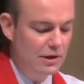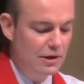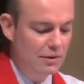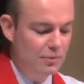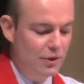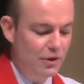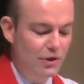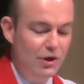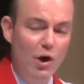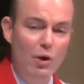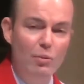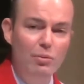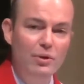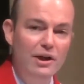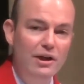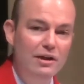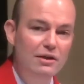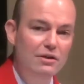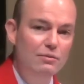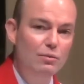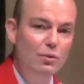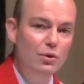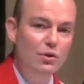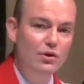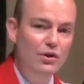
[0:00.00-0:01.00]
but
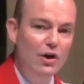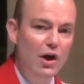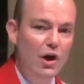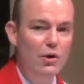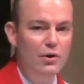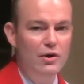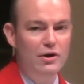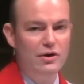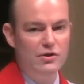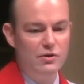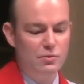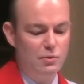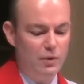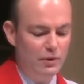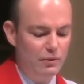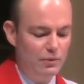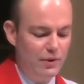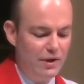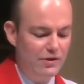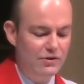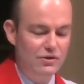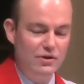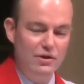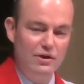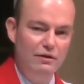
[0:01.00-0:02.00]
nobody will notice, we
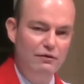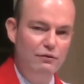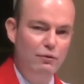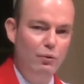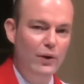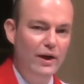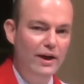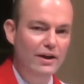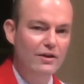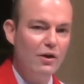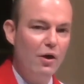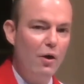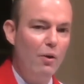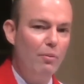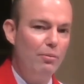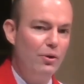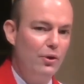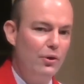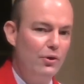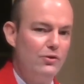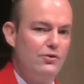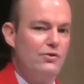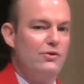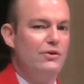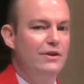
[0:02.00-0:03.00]
reason, if we don't
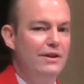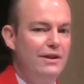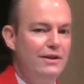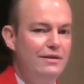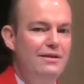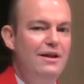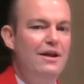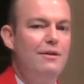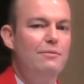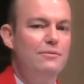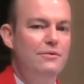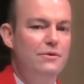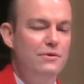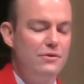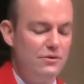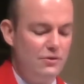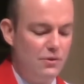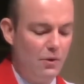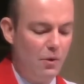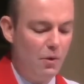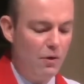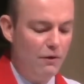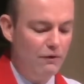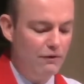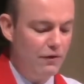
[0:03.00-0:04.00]
personally attempt to
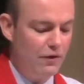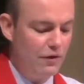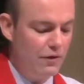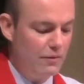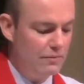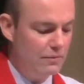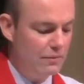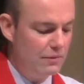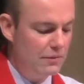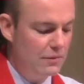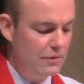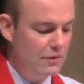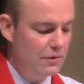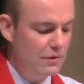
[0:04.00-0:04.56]
solve them.